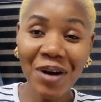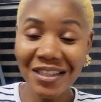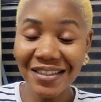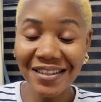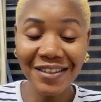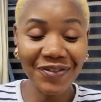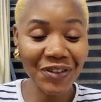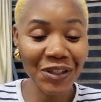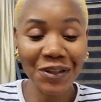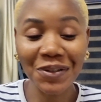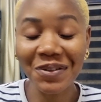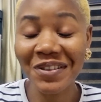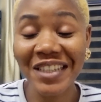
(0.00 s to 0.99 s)
watch this
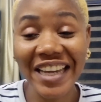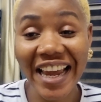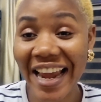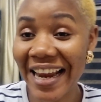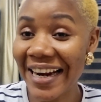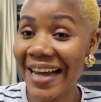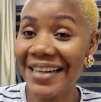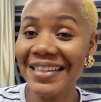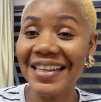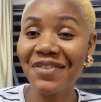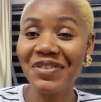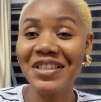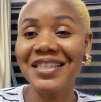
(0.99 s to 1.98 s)
video to the end
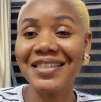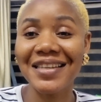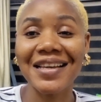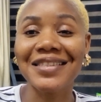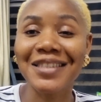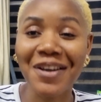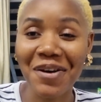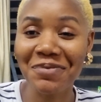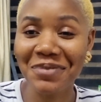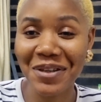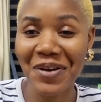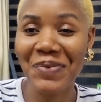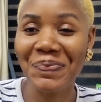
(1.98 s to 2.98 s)
and give it a
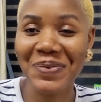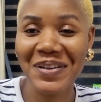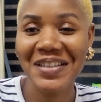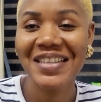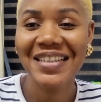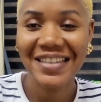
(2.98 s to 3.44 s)
thumbs up.